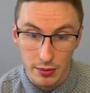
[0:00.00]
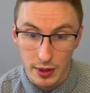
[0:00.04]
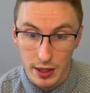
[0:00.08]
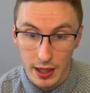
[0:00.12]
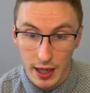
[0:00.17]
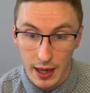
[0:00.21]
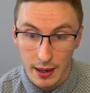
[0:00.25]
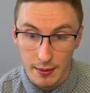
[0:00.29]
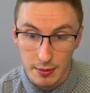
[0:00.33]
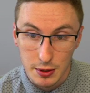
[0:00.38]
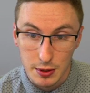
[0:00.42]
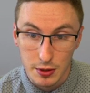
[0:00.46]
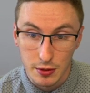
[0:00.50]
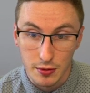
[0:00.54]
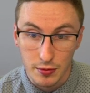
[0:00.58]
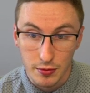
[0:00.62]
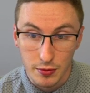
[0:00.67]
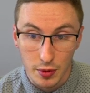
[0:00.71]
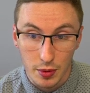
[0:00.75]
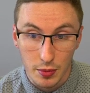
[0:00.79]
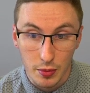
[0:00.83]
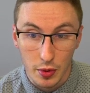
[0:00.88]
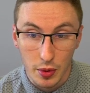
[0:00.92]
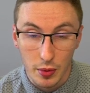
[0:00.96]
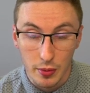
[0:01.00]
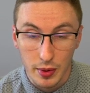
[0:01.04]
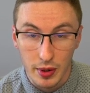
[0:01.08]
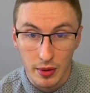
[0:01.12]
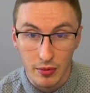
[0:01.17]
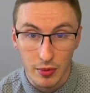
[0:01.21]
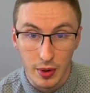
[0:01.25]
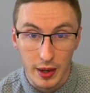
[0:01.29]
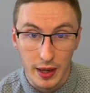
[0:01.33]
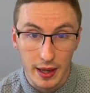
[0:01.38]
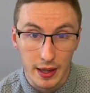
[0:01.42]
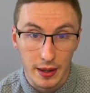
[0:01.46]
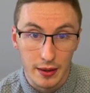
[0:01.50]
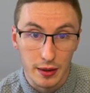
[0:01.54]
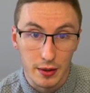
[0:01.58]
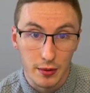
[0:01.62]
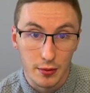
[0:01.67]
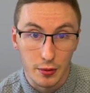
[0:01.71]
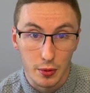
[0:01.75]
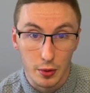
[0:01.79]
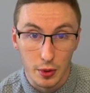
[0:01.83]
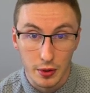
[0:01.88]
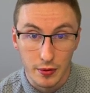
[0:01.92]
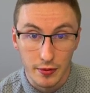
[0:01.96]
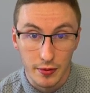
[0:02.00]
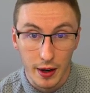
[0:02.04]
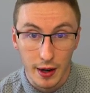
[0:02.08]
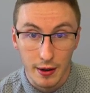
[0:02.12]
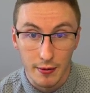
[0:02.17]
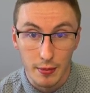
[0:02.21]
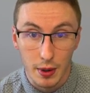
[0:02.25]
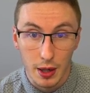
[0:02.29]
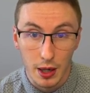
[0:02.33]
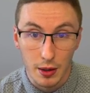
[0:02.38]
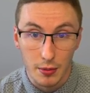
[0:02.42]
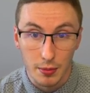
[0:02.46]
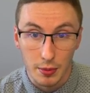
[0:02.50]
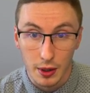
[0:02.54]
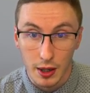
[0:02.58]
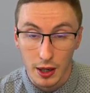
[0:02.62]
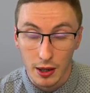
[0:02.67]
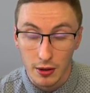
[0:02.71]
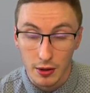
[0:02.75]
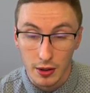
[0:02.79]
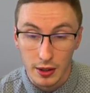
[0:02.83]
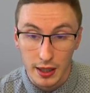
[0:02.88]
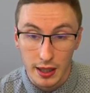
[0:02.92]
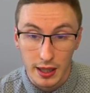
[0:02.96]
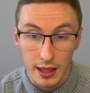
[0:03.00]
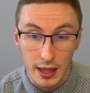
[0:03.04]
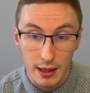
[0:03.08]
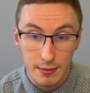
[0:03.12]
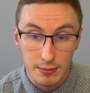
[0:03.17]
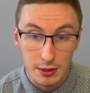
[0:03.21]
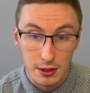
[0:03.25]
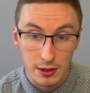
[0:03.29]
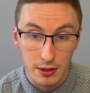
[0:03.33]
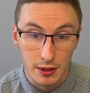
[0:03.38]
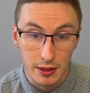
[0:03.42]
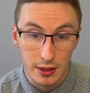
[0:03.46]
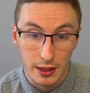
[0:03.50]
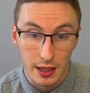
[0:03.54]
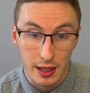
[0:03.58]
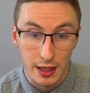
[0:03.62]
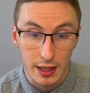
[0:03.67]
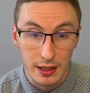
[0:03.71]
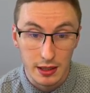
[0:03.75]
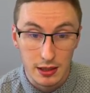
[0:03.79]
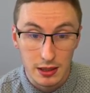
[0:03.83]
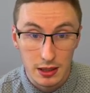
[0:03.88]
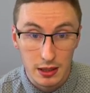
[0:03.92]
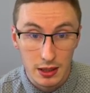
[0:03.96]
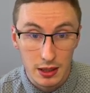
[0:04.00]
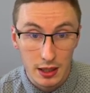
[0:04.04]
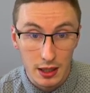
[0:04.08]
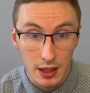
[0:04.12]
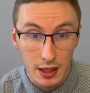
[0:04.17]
captured from when we ran the 45 mile per hour K epsilon case.